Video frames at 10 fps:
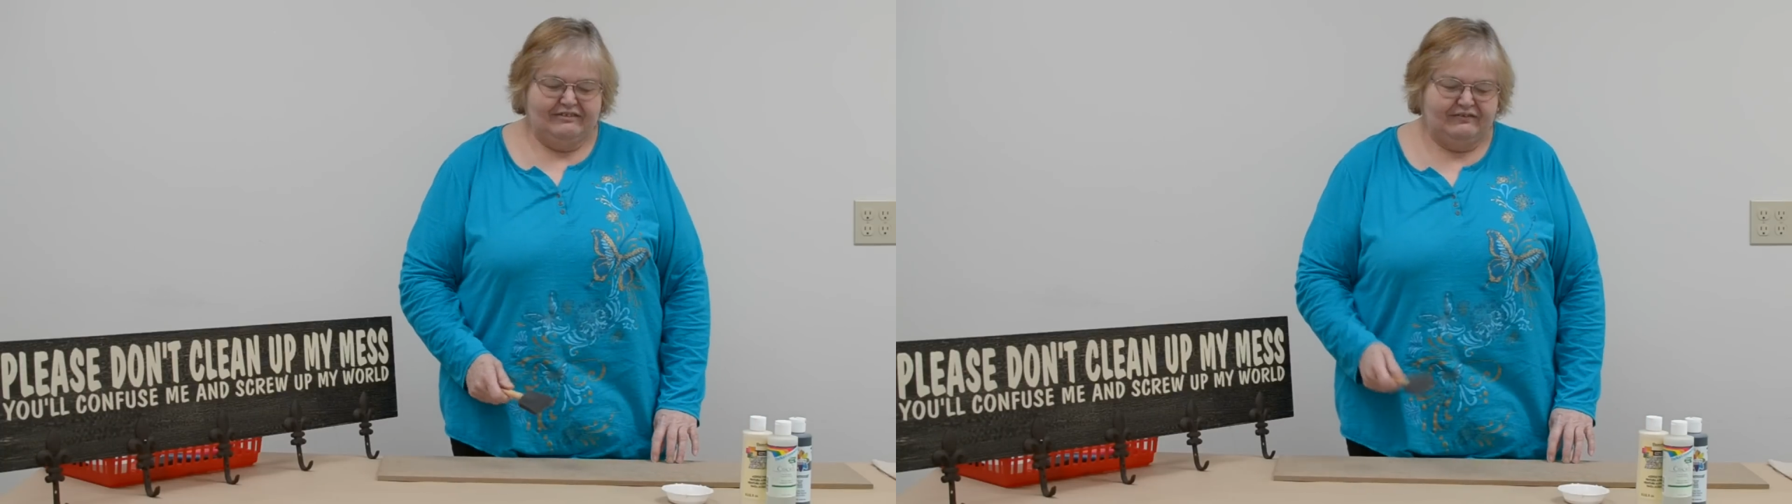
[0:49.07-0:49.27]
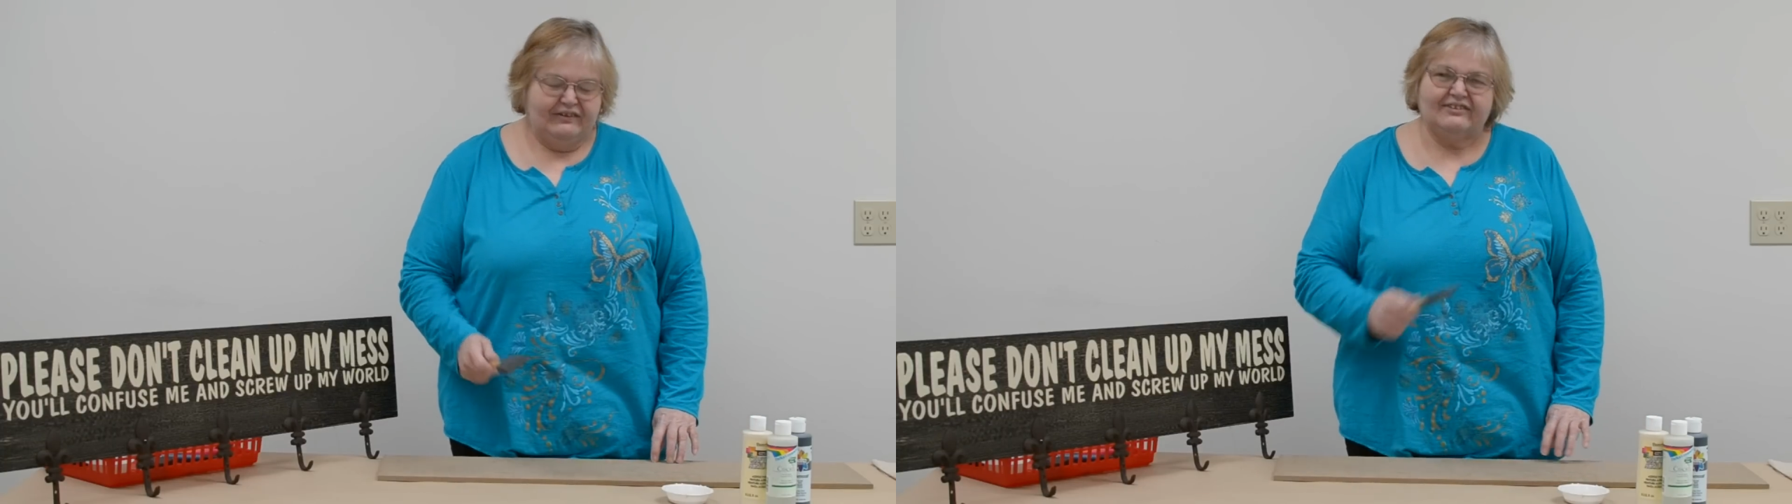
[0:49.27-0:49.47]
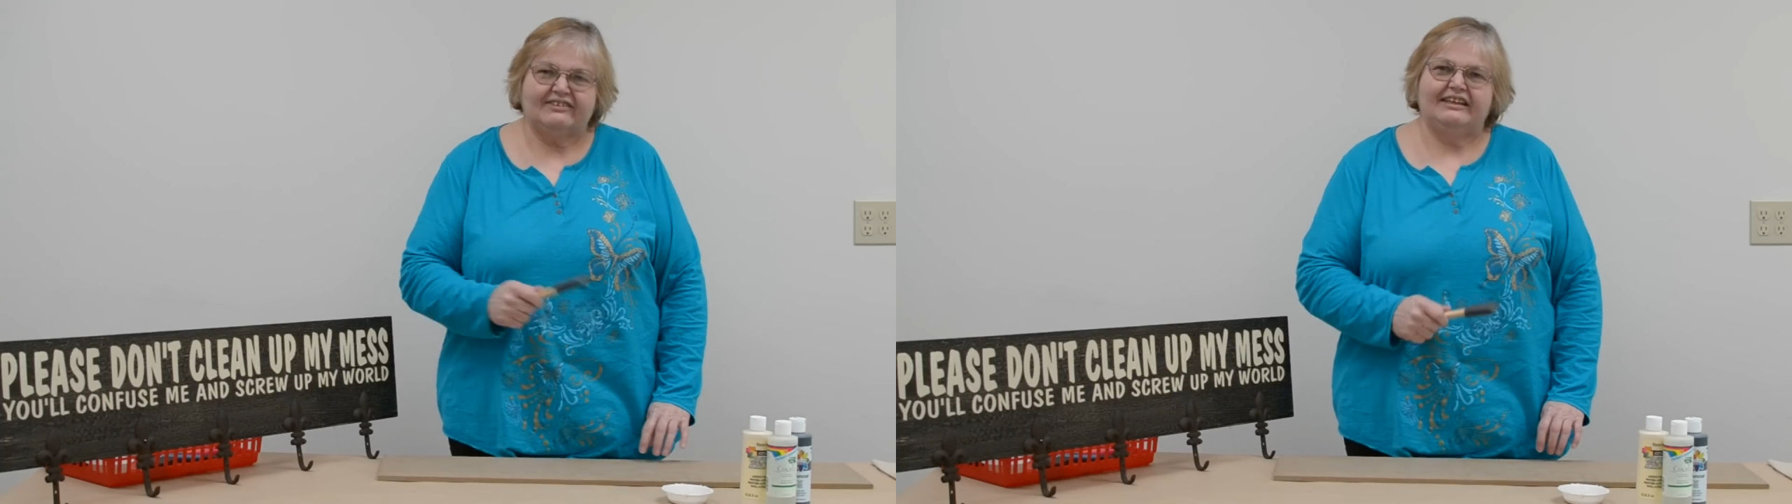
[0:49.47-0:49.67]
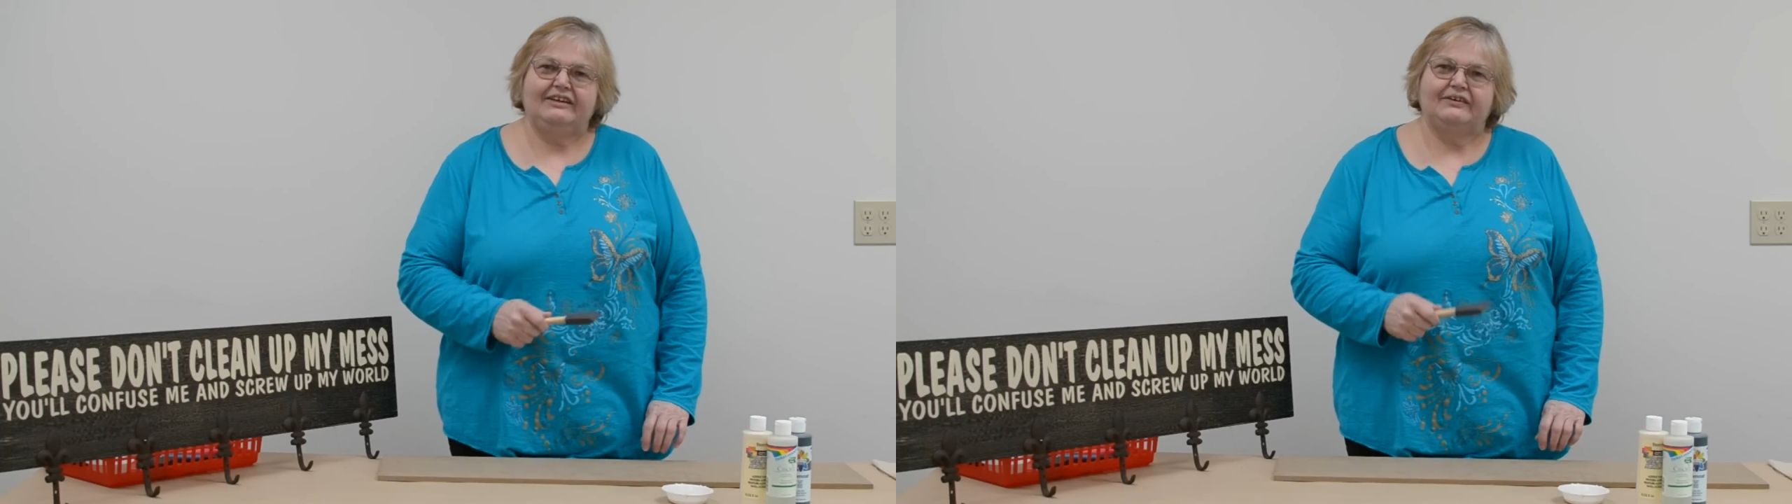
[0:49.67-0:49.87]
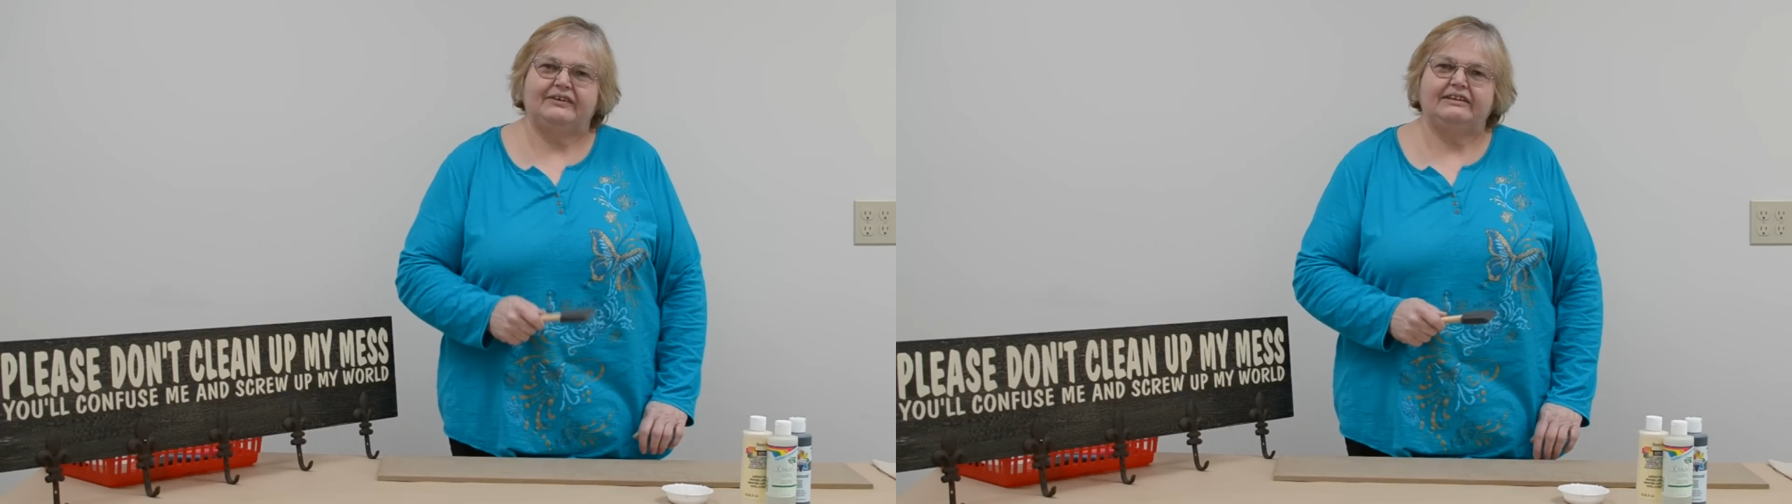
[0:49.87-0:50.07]
First thing
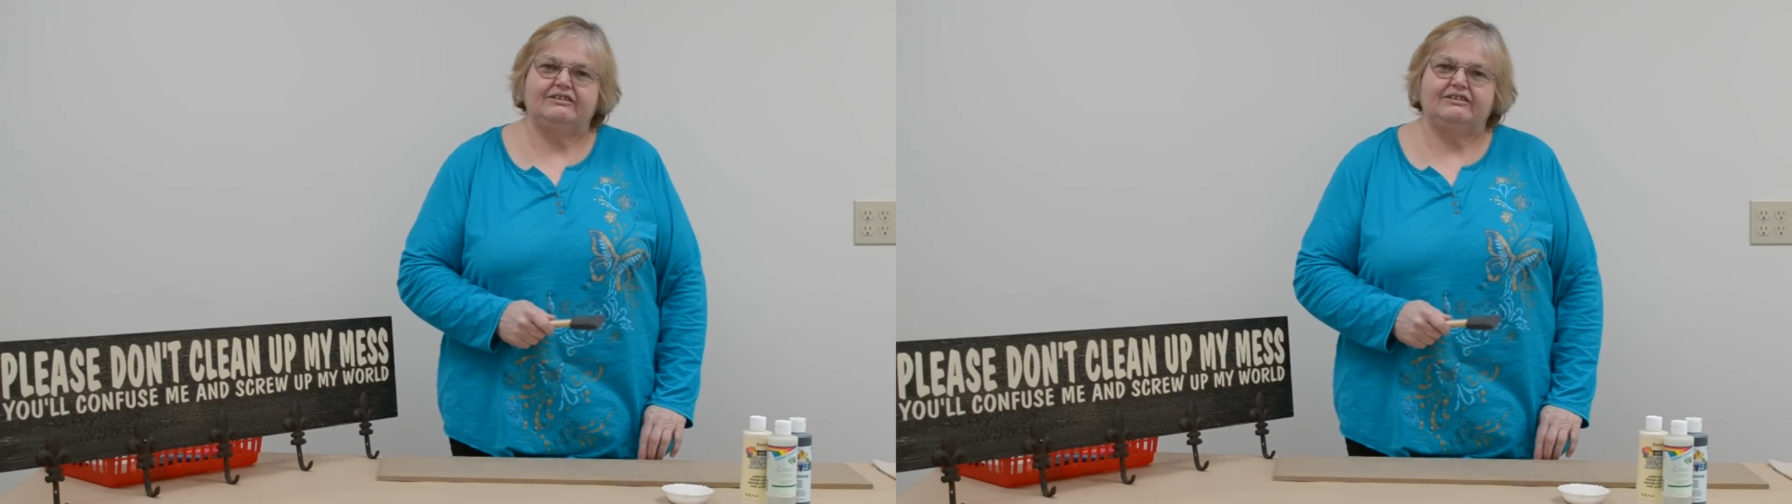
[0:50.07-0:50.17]
you're going to